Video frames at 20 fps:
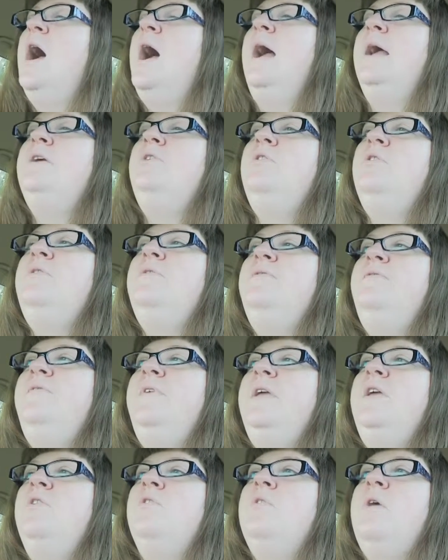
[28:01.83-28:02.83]
I couldn't
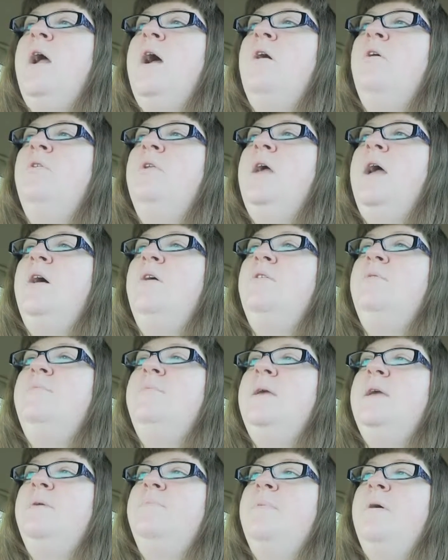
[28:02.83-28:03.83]
figure out how to
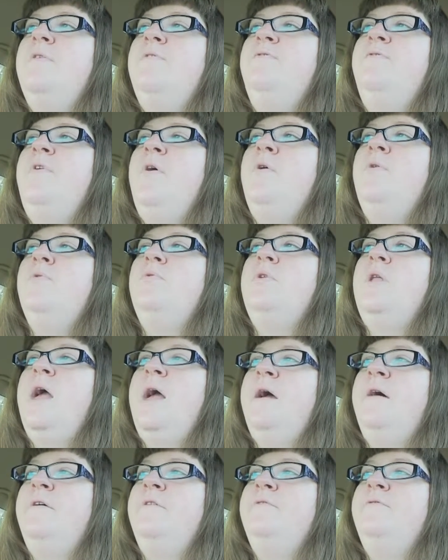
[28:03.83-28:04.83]
make my phone
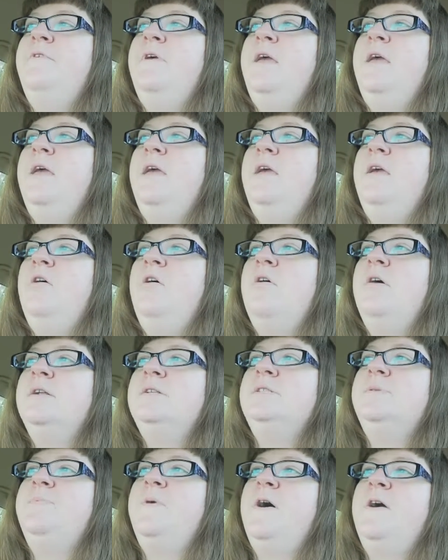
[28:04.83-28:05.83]
have a
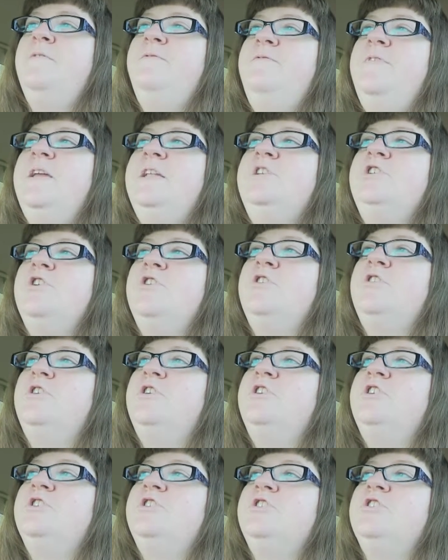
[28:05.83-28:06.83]
hotspot feature
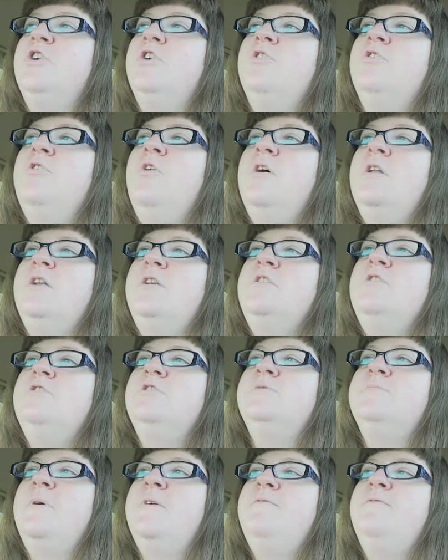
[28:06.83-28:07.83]
to just turn on and
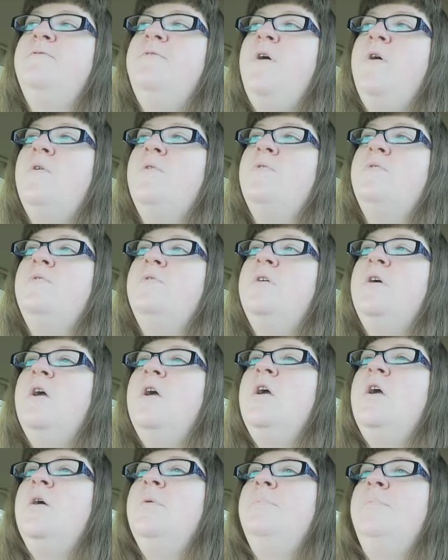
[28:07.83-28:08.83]
use my phone.
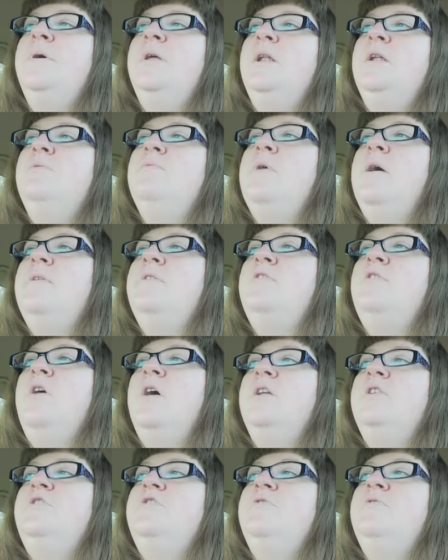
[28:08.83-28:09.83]
But I'd rather
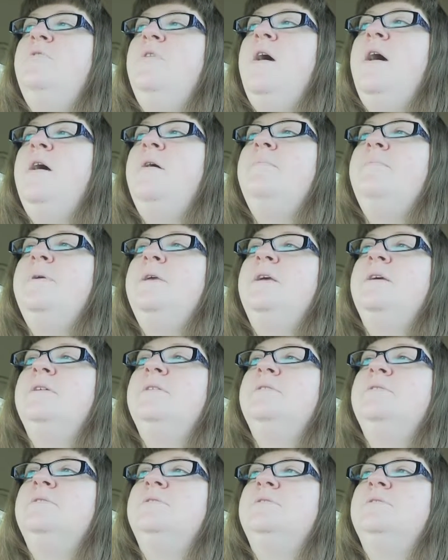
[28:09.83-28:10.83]
not do that
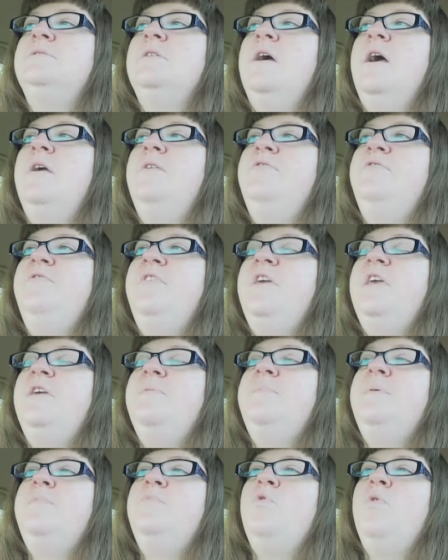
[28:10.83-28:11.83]
because I think
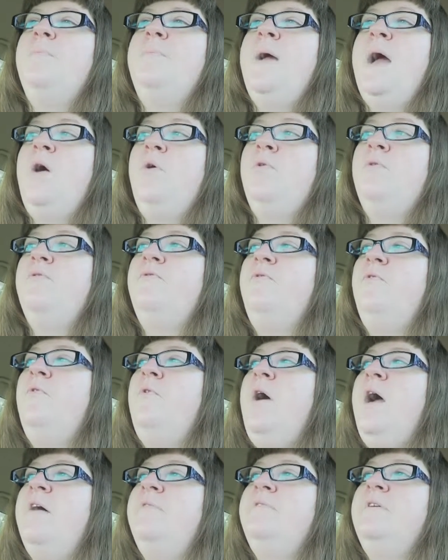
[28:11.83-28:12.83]
it'd be more
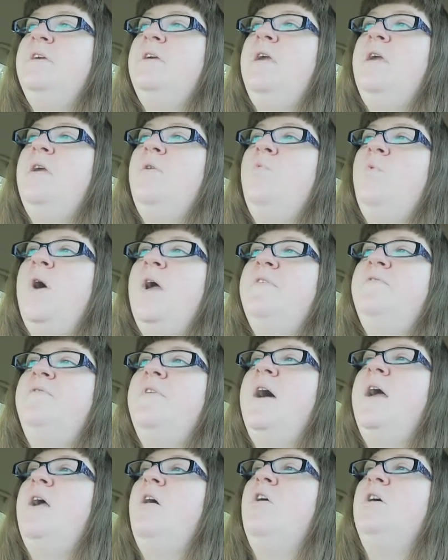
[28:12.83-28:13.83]
powerful having a
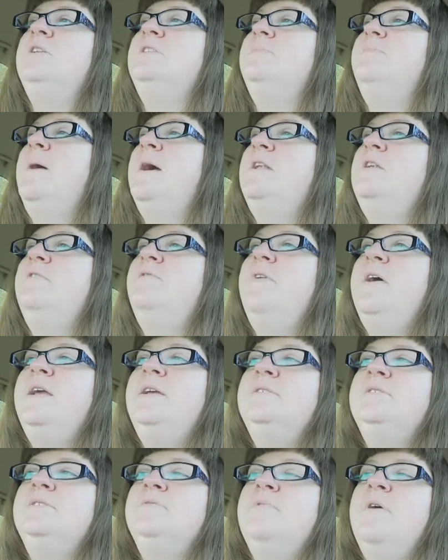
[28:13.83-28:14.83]
Wi-Fi hotspot
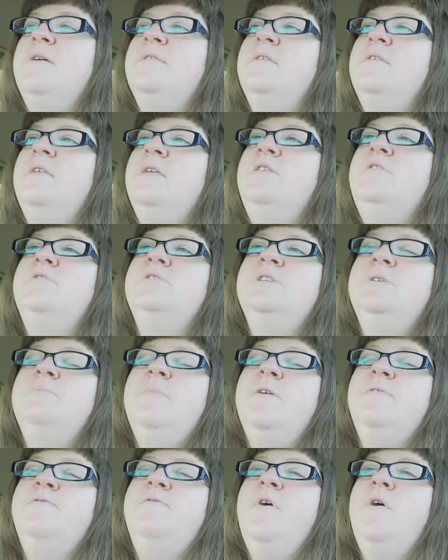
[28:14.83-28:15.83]
device rather than using
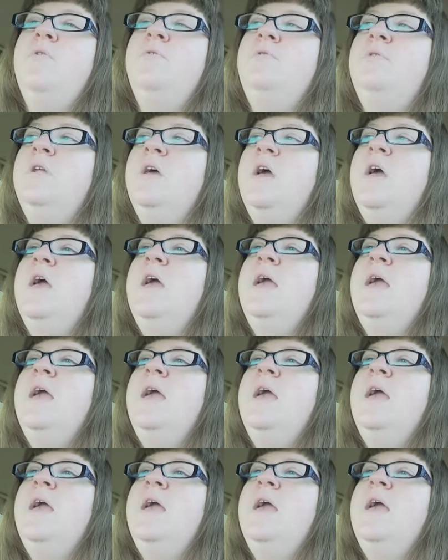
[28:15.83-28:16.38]
my phone.